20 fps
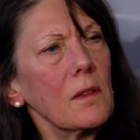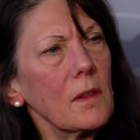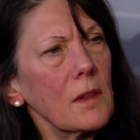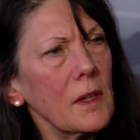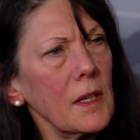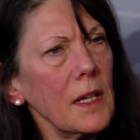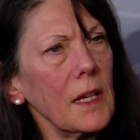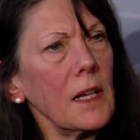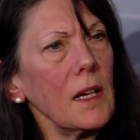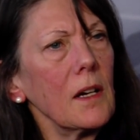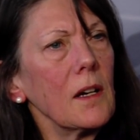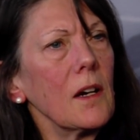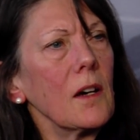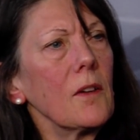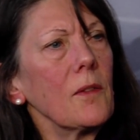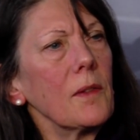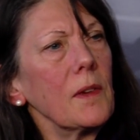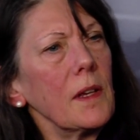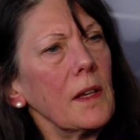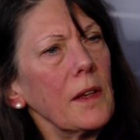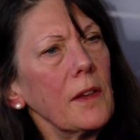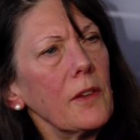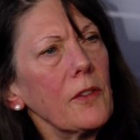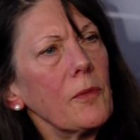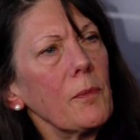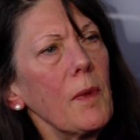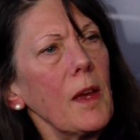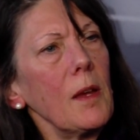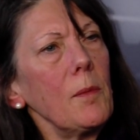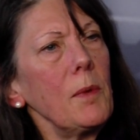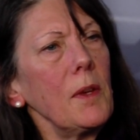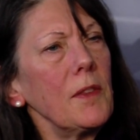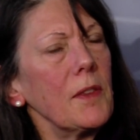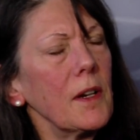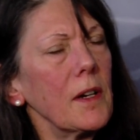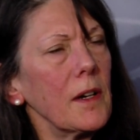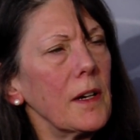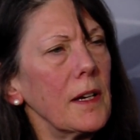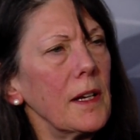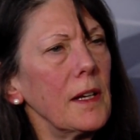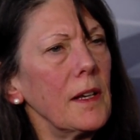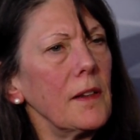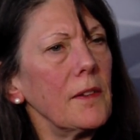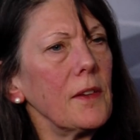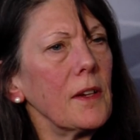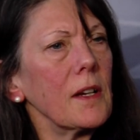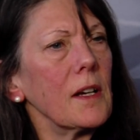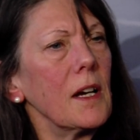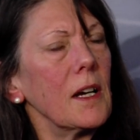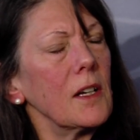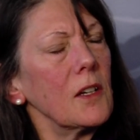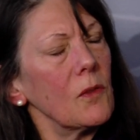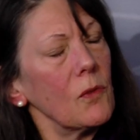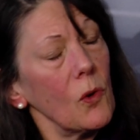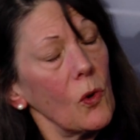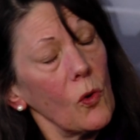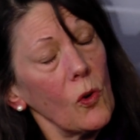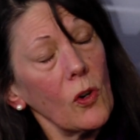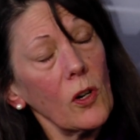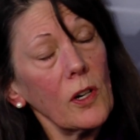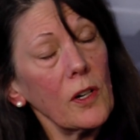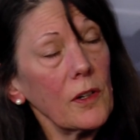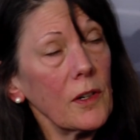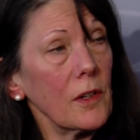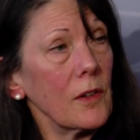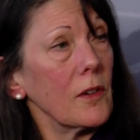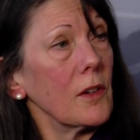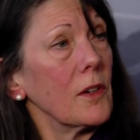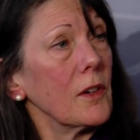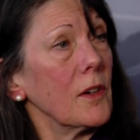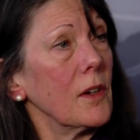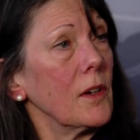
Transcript: think of is maybe there is a kind of order